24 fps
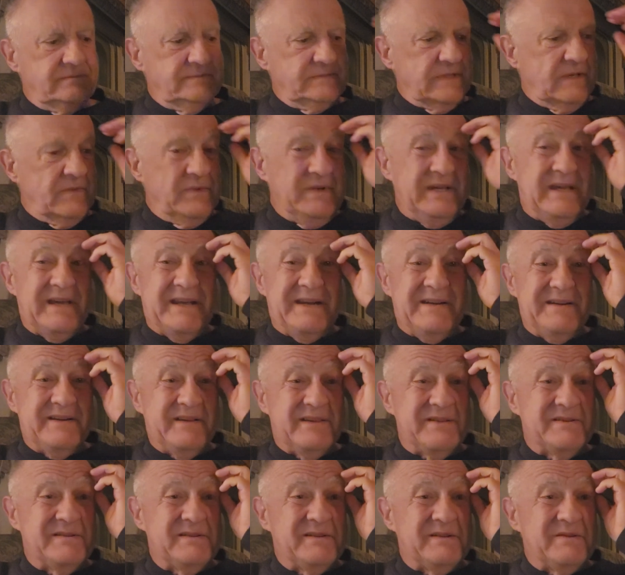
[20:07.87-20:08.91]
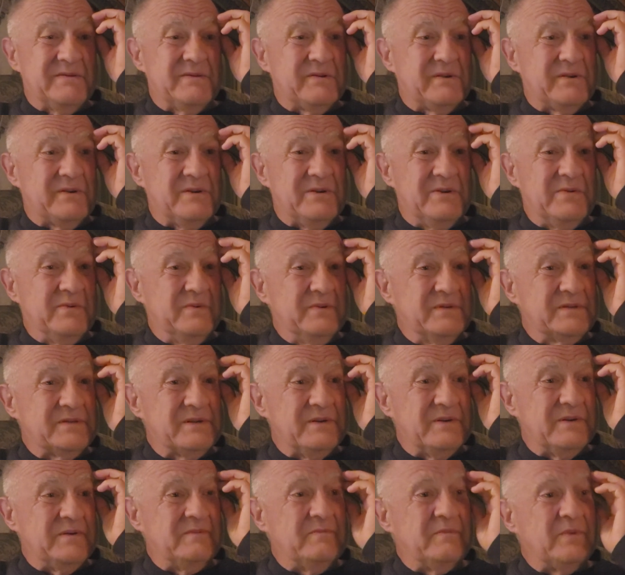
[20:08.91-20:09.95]
And we had another little girl who was
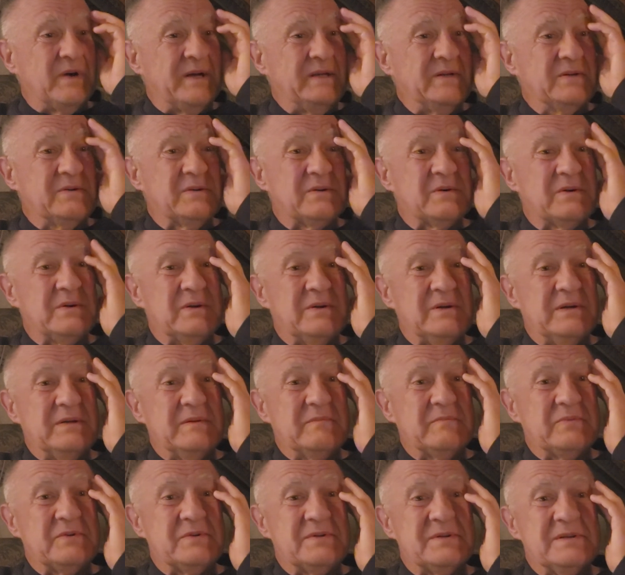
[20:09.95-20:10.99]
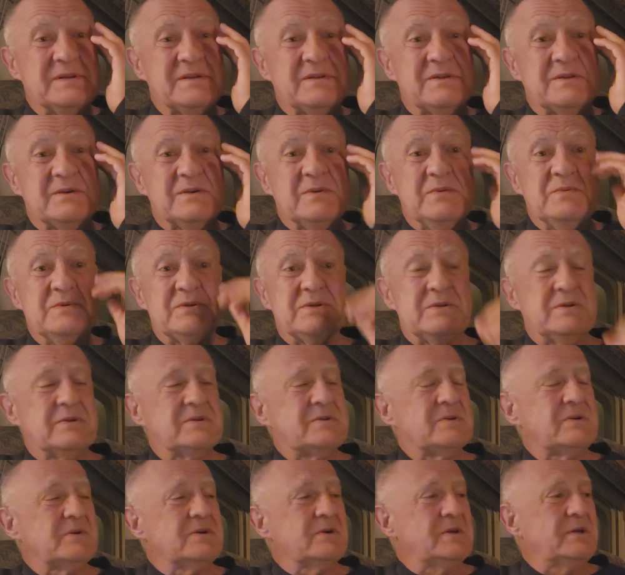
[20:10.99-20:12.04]
a white girl in particular who was an
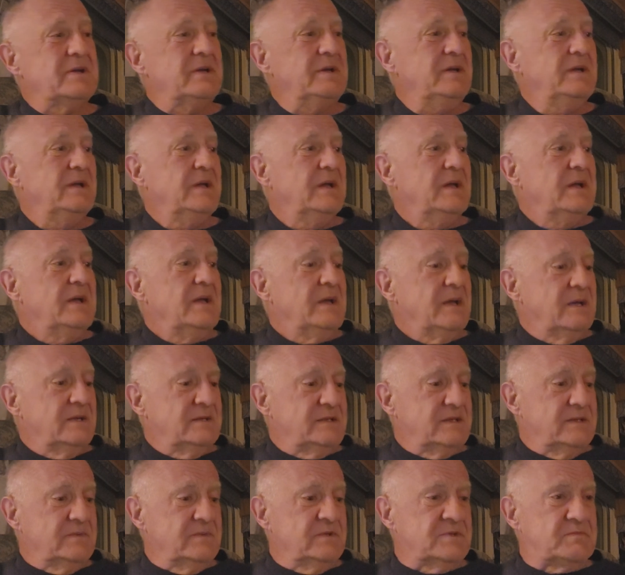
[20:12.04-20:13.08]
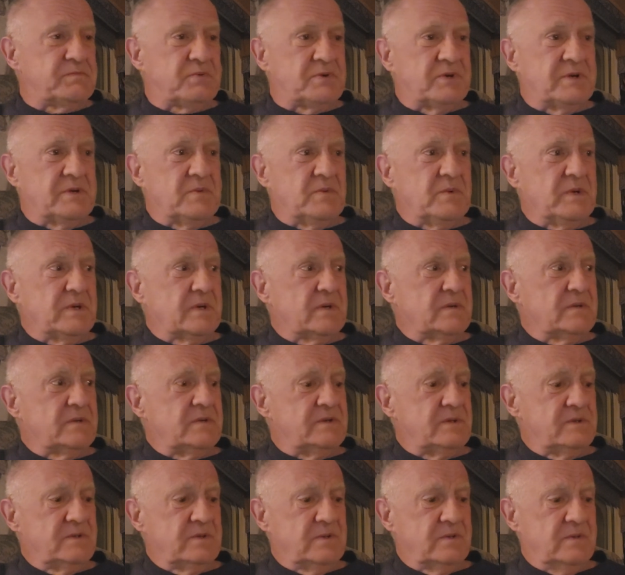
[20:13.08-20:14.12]
attorney. She was pretty weird
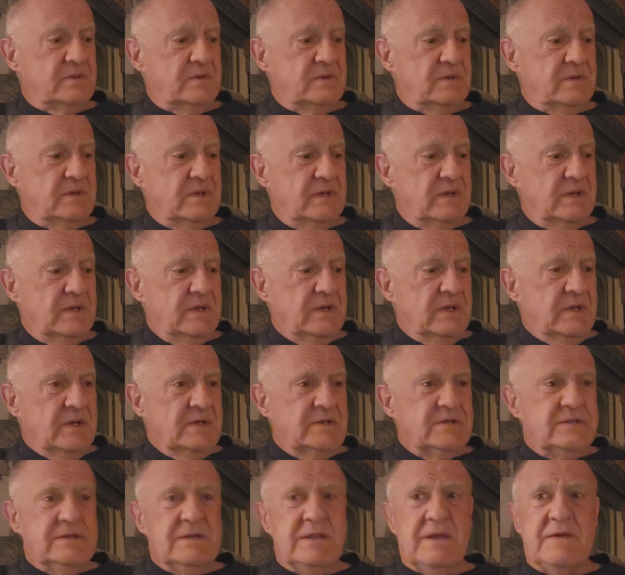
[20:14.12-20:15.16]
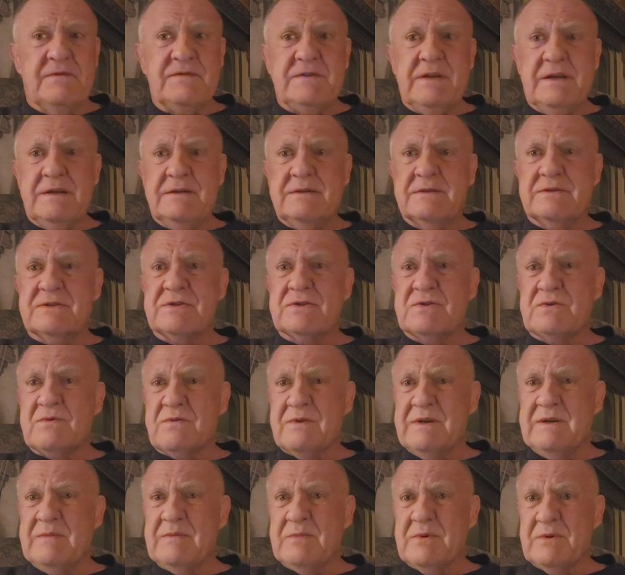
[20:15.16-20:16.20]
too. She loved taking
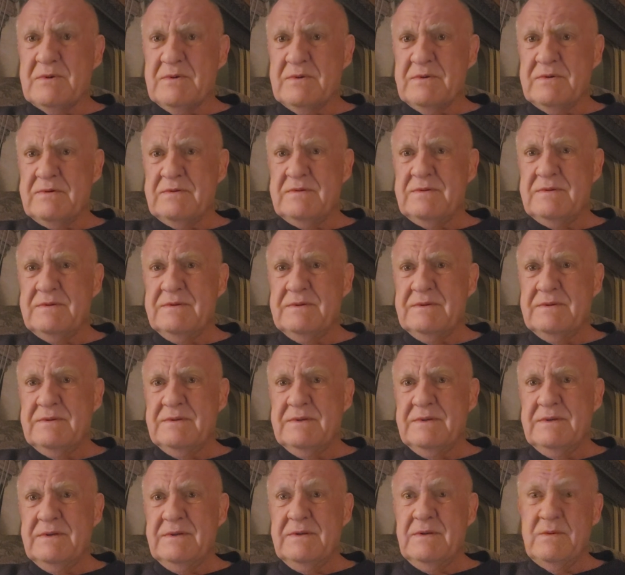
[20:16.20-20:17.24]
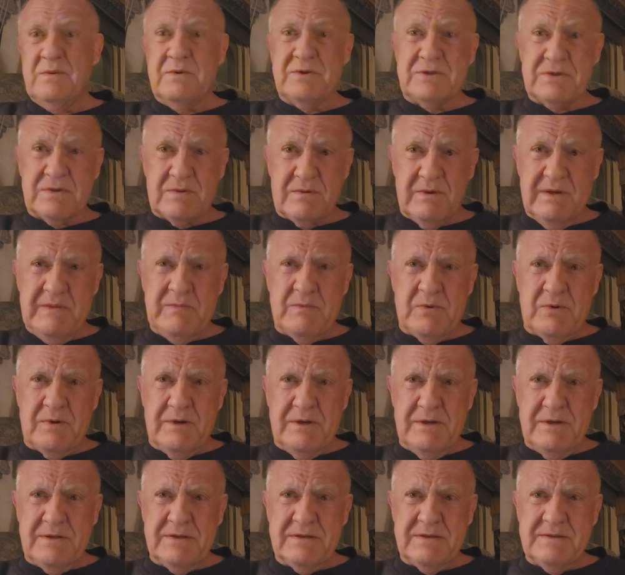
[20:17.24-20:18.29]
screamers. You know what a screamer
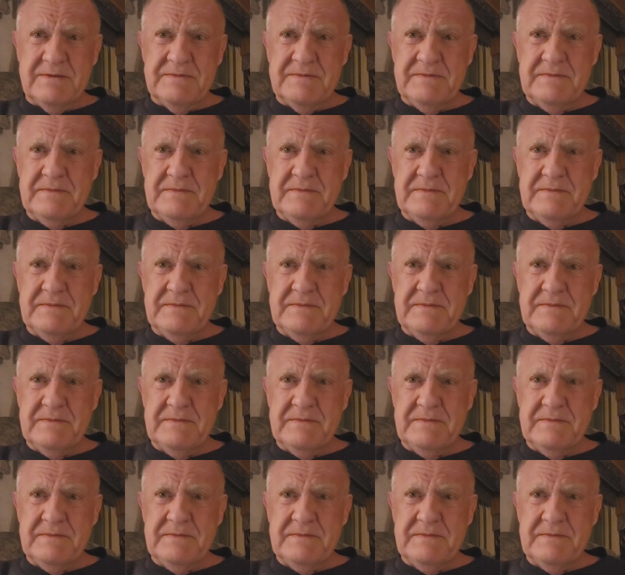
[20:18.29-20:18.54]
is?